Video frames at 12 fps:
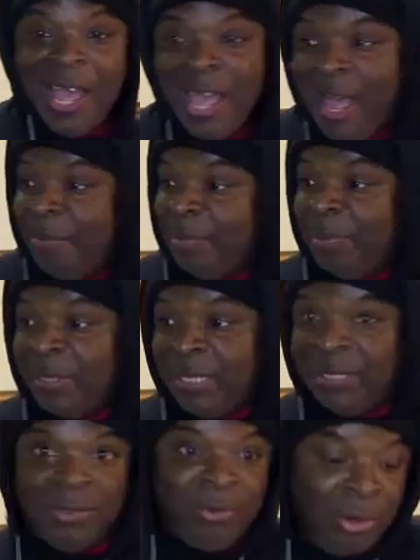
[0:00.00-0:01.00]
I'm gonna put
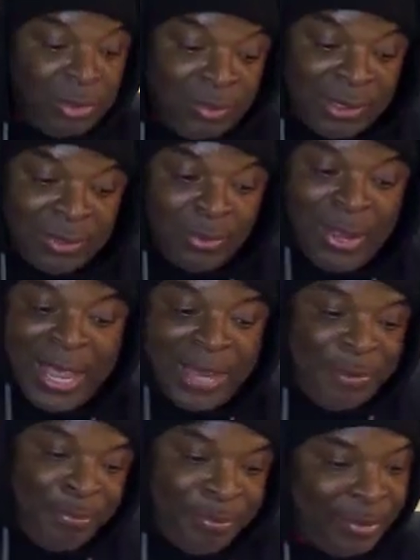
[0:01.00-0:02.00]
this groceries
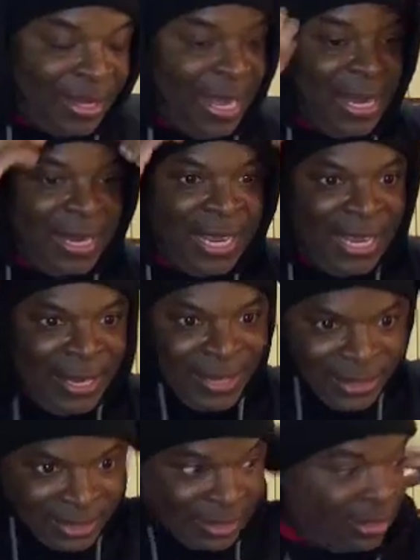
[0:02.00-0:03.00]
away and then,
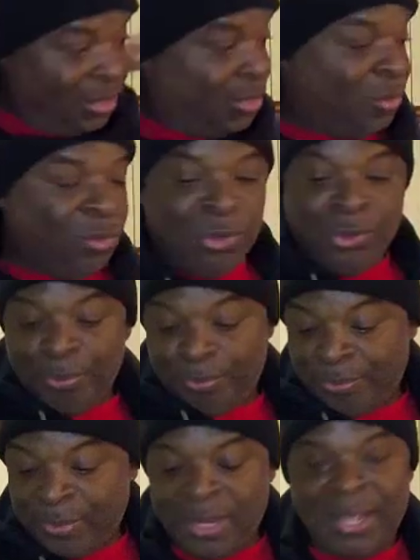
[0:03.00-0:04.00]
whew,
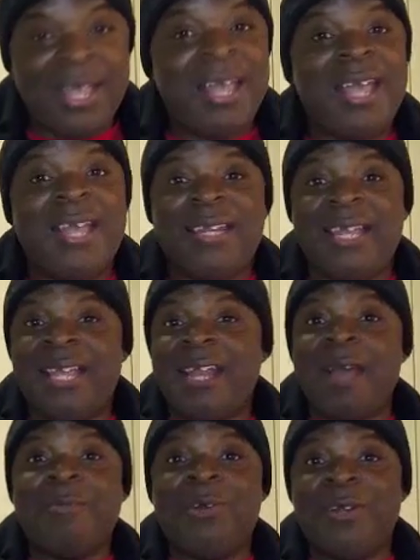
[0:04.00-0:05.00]
and then
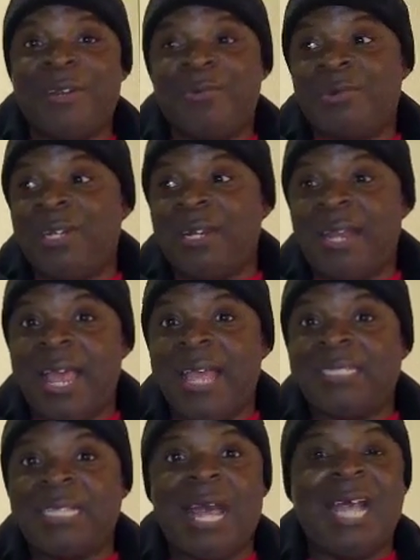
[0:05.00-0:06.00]
I'm gonna
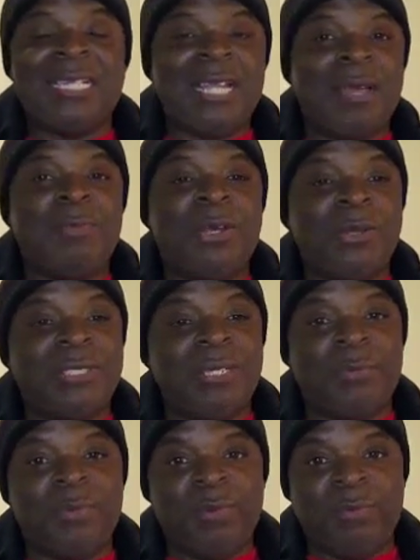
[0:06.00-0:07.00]
relax. I think I'm gonna go to
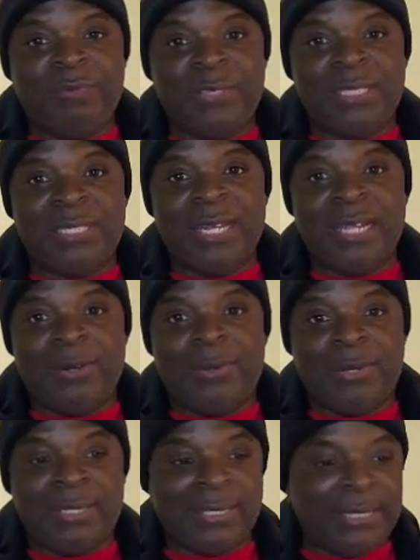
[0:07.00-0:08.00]
the movies later
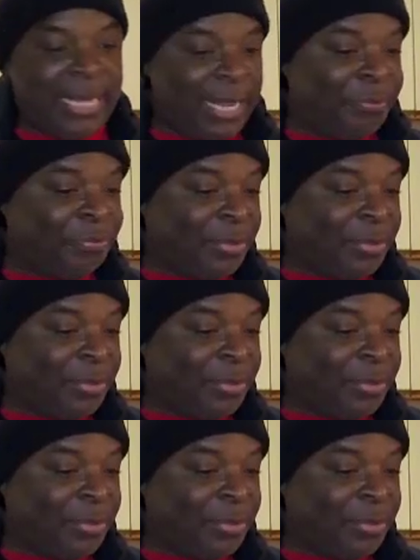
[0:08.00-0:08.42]
on today